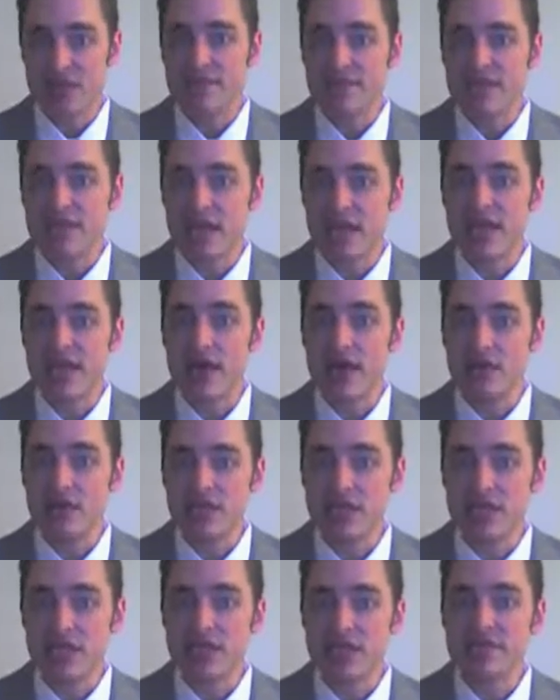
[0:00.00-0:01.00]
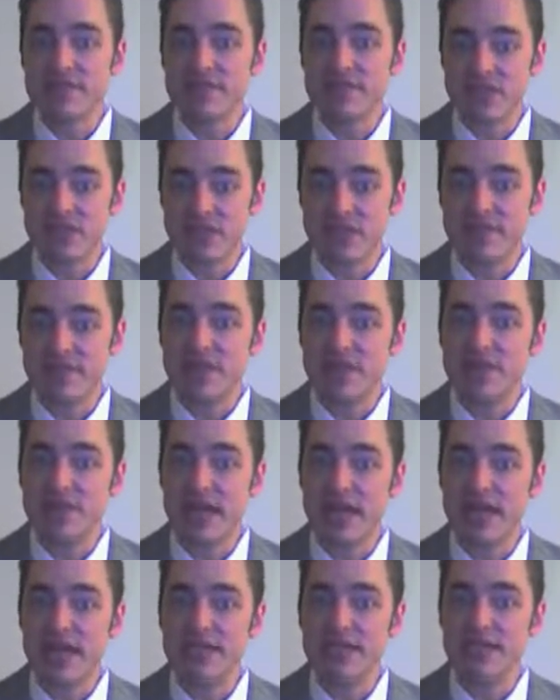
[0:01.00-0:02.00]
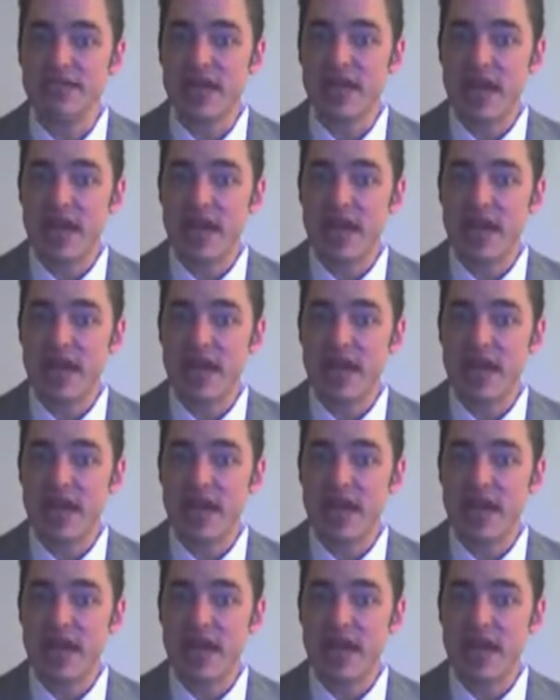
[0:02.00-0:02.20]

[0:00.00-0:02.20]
of psychosis for several days.